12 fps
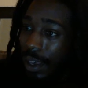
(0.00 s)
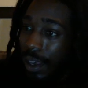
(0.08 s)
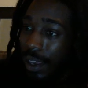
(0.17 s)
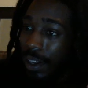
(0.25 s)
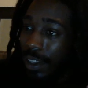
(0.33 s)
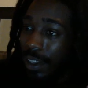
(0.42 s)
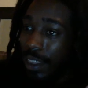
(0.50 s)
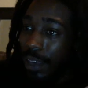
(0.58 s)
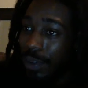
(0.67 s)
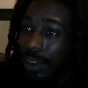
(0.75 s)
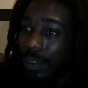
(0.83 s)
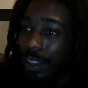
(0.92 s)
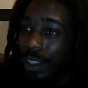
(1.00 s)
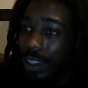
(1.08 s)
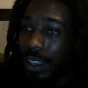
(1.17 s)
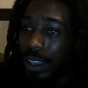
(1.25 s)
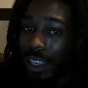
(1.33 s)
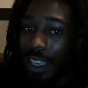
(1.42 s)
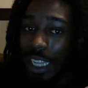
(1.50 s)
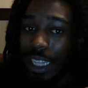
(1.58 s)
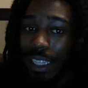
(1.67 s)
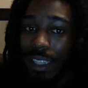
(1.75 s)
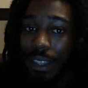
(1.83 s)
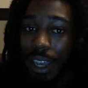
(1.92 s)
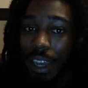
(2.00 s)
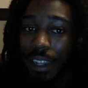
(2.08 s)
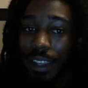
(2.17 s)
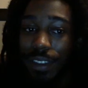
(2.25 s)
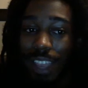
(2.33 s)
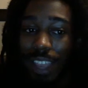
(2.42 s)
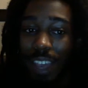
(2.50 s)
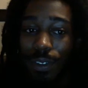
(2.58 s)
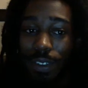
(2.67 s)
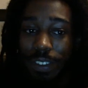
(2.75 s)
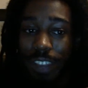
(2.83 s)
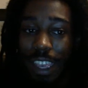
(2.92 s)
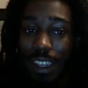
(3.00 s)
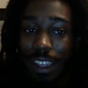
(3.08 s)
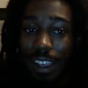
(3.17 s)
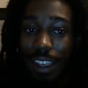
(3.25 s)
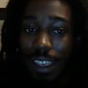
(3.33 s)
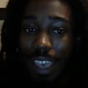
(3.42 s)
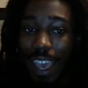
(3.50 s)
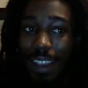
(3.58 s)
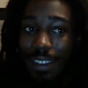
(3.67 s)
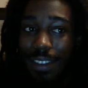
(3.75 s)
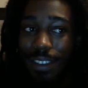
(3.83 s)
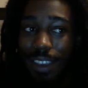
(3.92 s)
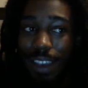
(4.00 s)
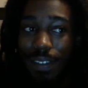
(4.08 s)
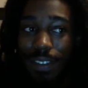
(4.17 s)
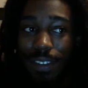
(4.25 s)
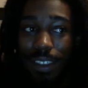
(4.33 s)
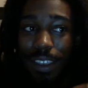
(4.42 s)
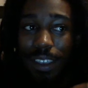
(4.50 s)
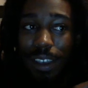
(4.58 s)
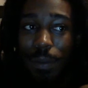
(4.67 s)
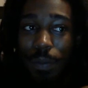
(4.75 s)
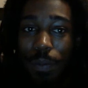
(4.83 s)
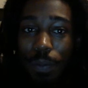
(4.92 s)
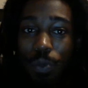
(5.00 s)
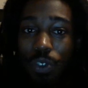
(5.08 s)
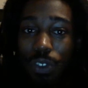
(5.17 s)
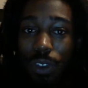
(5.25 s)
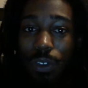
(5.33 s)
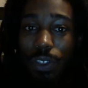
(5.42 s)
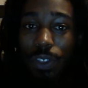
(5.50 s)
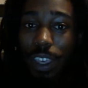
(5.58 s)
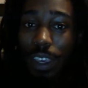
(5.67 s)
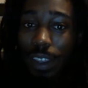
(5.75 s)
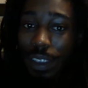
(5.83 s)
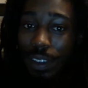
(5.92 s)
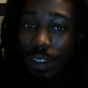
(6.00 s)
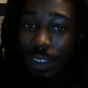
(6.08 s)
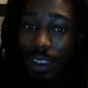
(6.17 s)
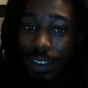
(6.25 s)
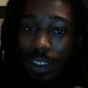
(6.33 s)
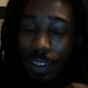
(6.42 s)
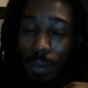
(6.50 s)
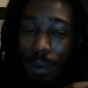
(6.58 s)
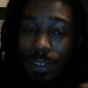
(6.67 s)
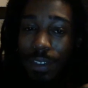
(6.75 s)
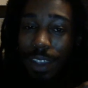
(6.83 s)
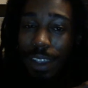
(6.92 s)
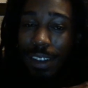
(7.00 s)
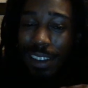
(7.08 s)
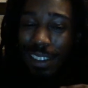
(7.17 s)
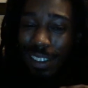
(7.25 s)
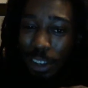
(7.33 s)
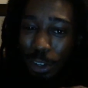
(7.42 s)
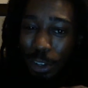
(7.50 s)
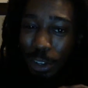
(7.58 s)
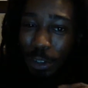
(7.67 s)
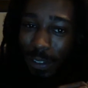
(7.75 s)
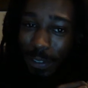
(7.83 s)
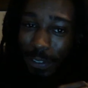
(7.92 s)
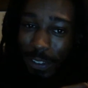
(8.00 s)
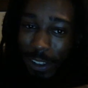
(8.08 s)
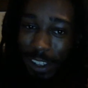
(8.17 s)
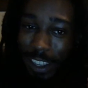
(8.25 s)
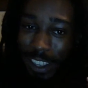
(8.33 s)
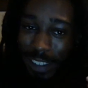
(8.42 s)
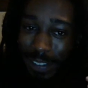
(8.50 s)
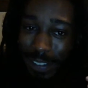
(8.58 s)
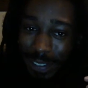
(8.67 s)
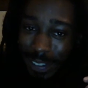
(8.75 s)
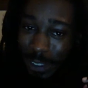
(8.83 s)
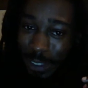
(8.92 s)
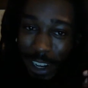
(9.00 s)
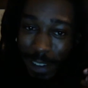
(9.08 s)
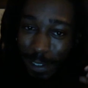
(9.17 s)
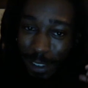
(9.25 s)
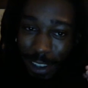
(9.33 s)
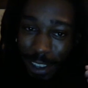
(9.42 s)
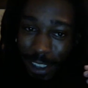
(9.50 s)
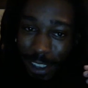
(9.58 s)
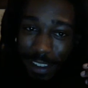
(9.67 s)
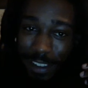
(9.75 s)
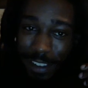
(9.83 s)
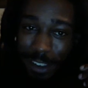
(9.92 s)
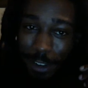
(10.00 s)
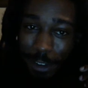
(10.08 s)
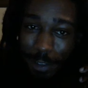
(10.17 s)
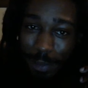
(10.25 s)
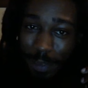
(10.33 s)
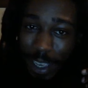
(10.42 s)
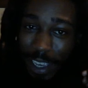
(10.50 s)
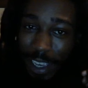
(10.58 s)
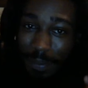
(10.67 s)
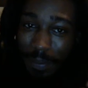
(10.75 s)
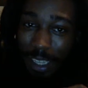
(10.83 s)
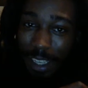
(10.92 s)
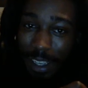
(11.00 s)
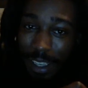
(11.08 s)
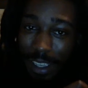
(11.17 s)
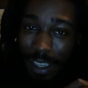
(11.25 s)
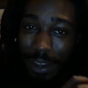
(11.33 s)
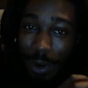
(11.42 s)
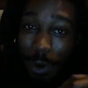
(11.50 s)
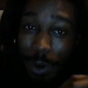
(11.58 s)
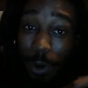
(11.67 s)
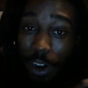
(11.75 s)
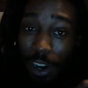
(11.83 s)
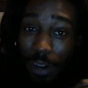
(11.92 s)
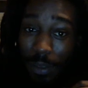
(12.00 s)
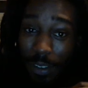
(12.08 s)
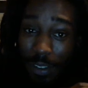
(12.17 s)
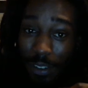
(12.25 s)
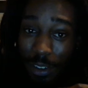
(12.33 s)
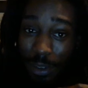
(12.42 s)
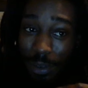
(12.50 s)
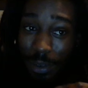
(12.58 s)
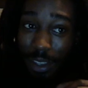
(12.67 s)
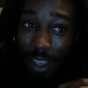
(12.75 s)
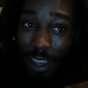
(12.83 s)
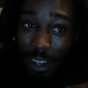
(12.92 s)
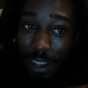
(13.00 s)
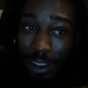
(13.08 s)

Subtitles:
and then the thing we on these levels, if they look ghastly, you have to still think these things have personalities too and feel and whatever. So they can look horrid but still be like,